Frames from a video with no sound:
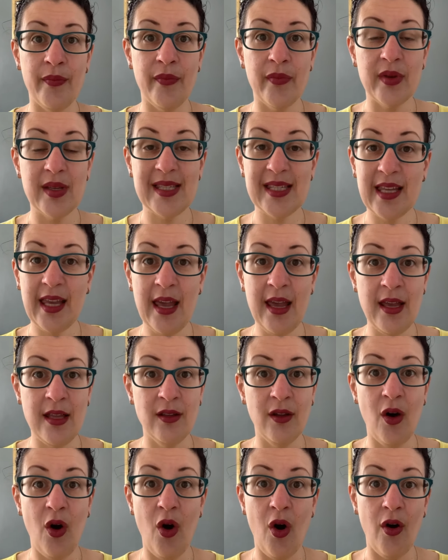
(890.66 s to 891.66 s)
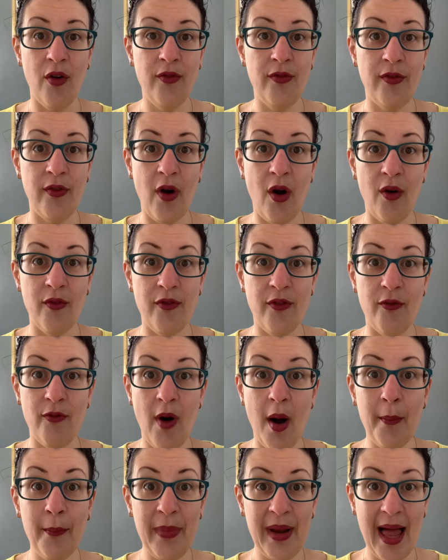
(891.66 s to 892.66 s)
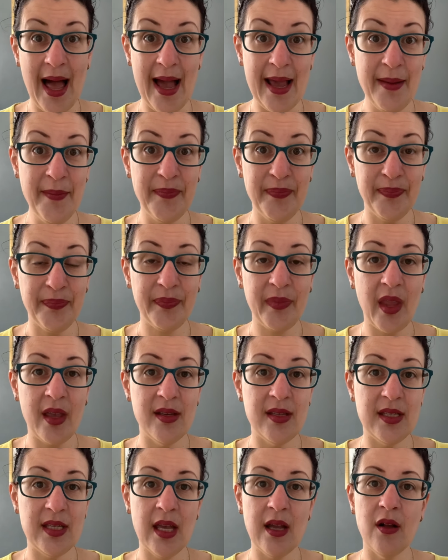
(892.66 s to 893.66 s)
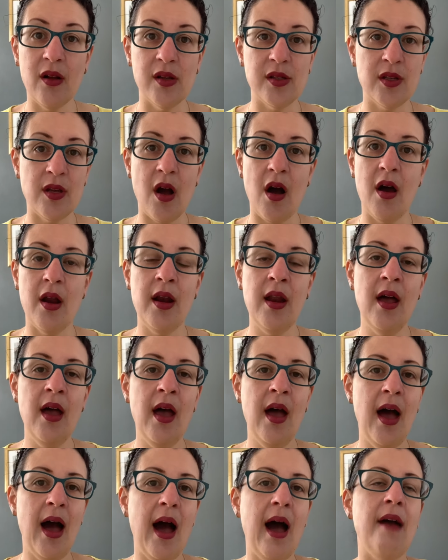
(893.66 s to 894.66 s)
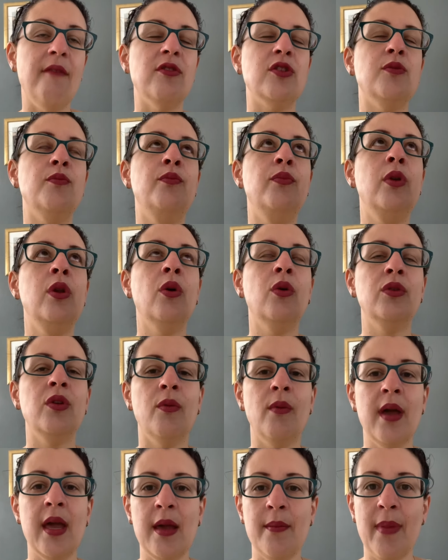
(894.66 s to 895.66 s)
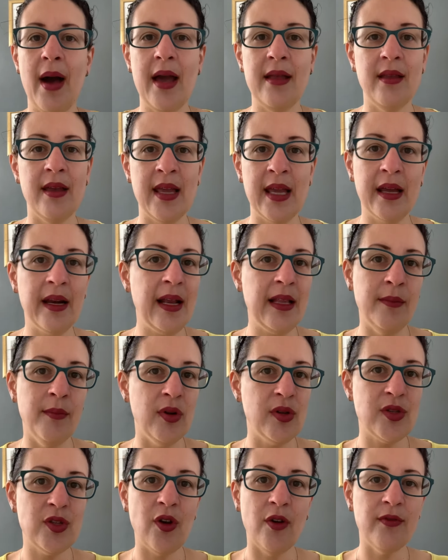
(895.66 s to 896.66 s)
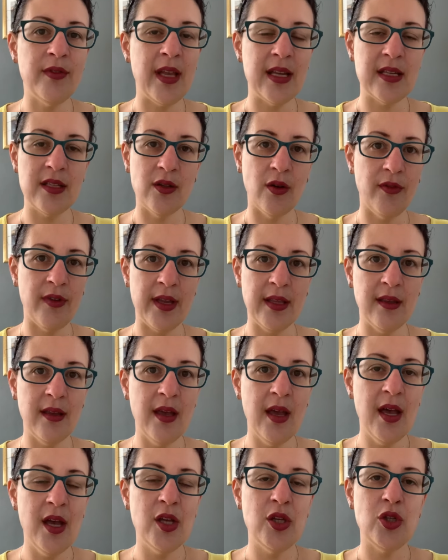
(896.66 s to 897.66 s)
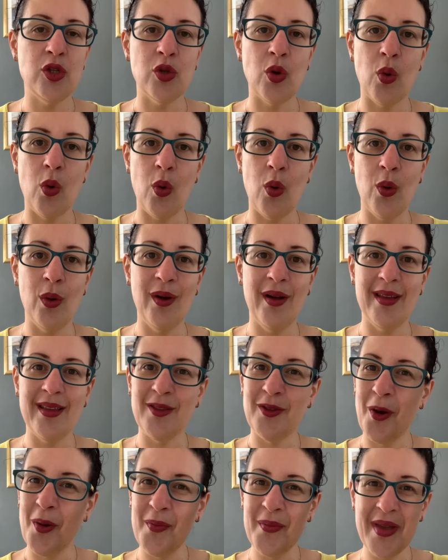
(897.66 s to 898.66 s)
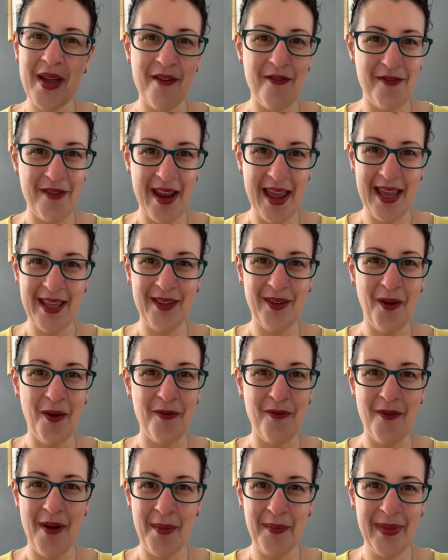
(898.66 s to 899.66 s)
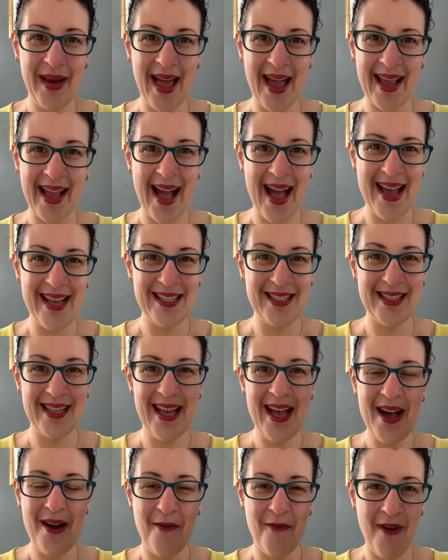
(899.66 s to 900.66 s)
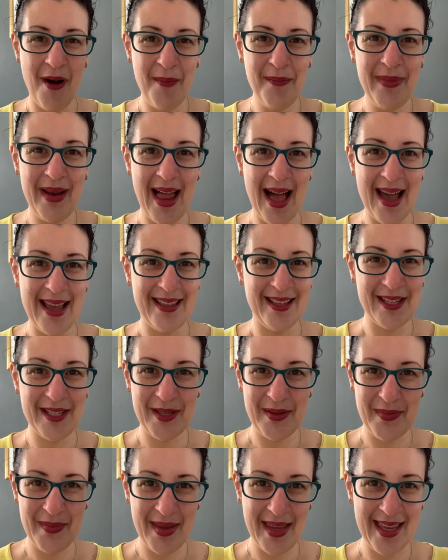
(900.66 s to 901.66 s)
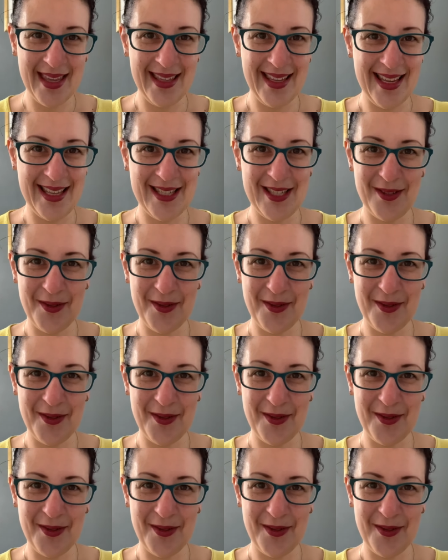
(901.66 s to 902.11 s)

skein of one ply singles yarn, I was blown away by the incredible softness of it. So don't be afraid of one ply, guys. One ply doesn't mean it's